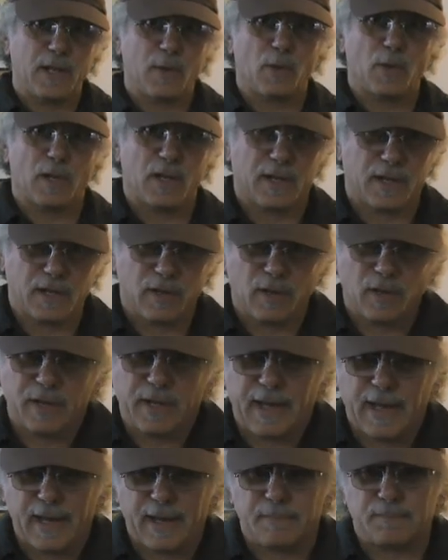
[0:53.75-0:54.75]
thing we're going to
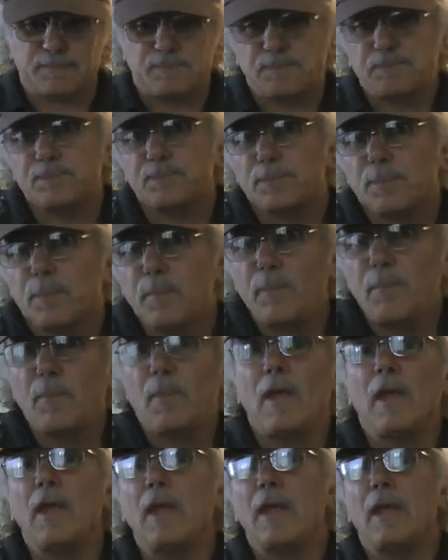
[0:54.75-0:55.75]
look at
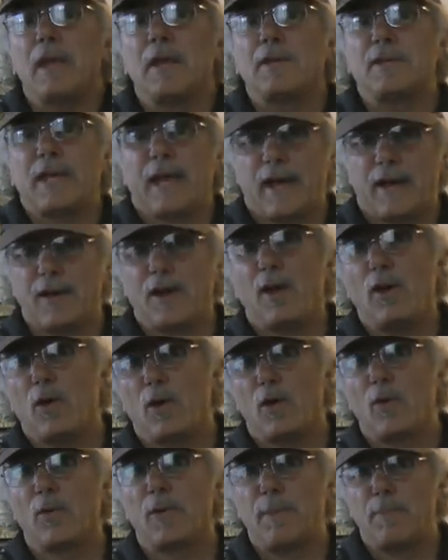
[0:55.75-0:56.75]
is how to
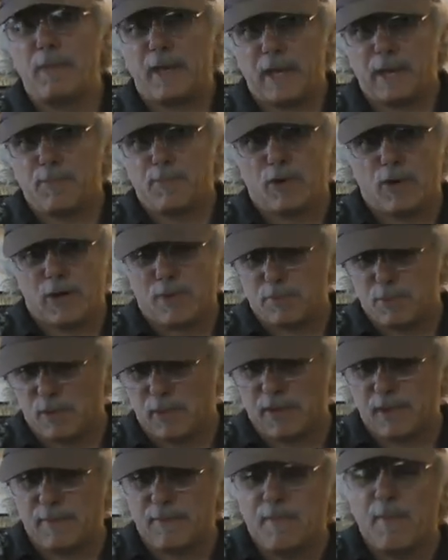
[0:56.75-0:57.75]
hold the pick
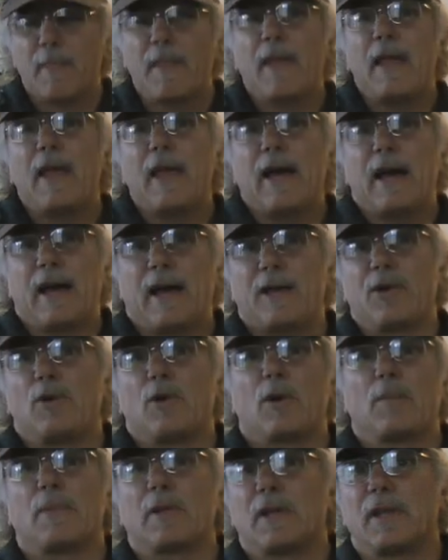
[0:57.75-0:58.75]
properly. I
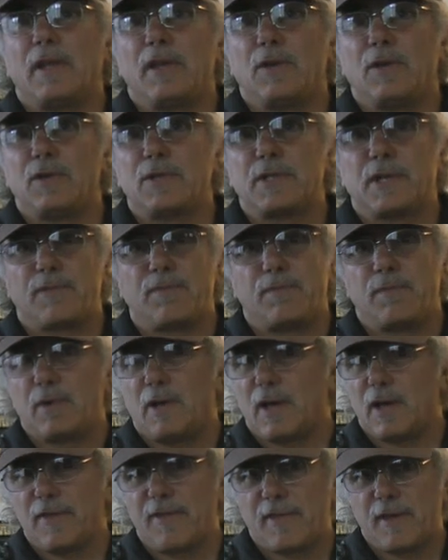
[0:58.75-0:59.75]
normally use a
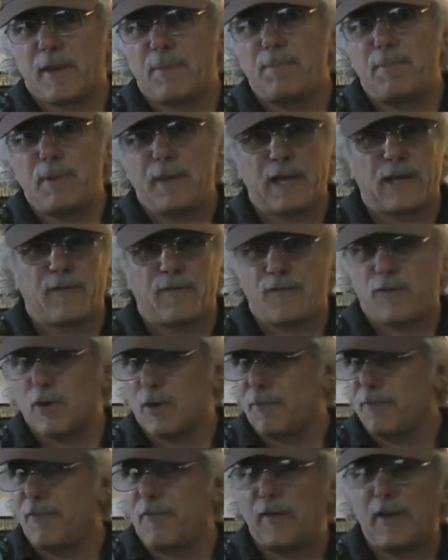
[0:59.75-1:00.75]
thumb pick
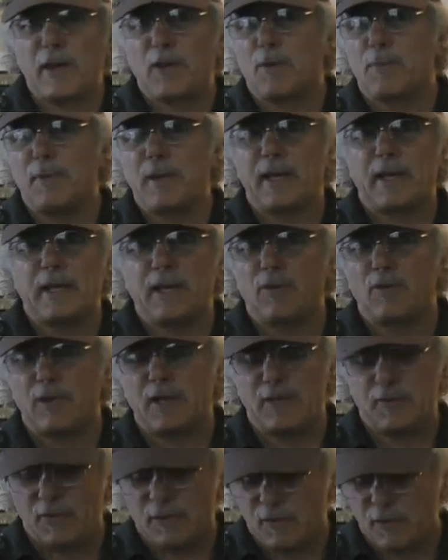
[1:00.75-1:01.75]
for finger picking
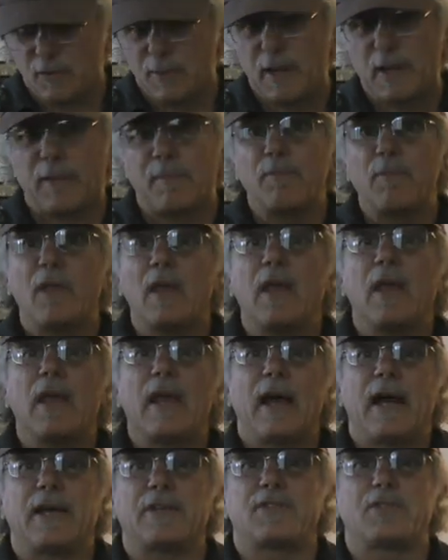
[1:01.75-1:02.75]
reasons, but
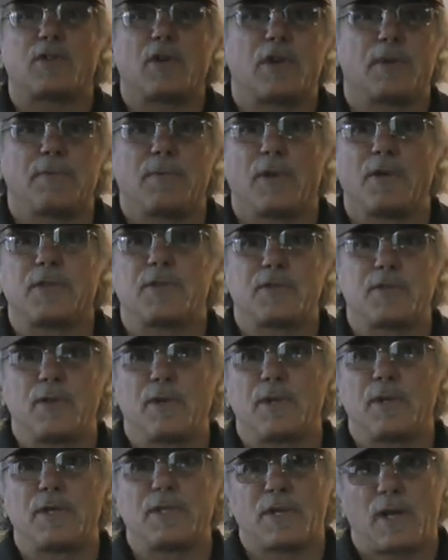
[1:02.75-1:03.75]
I start most
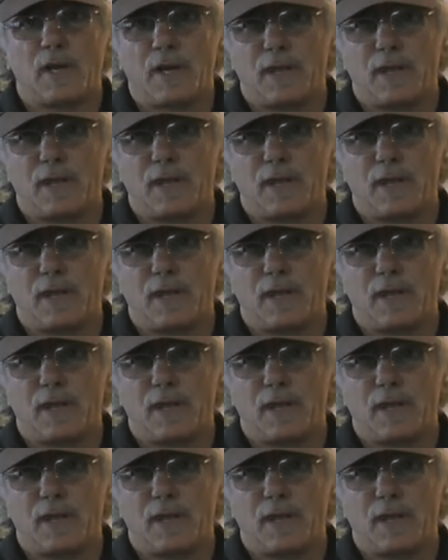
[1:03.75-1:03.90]
students